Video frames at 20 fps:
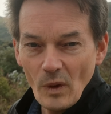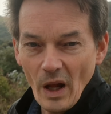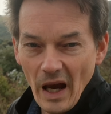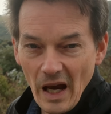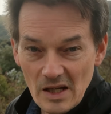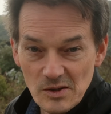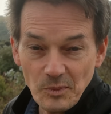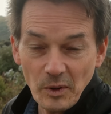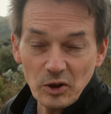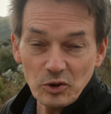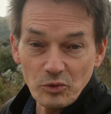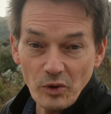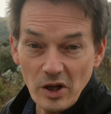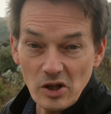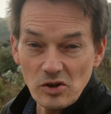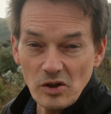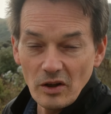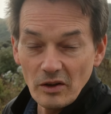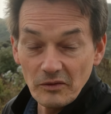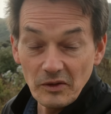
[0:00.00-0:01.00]
aspect
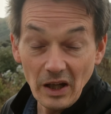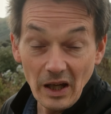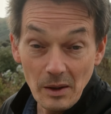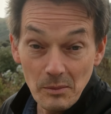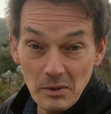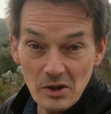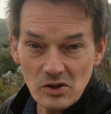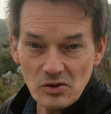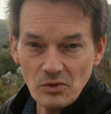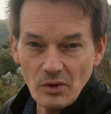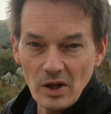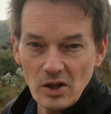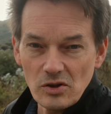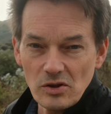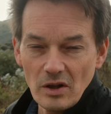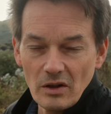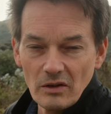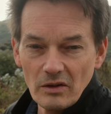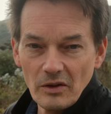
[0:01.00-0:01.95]
ratio of the image ratio,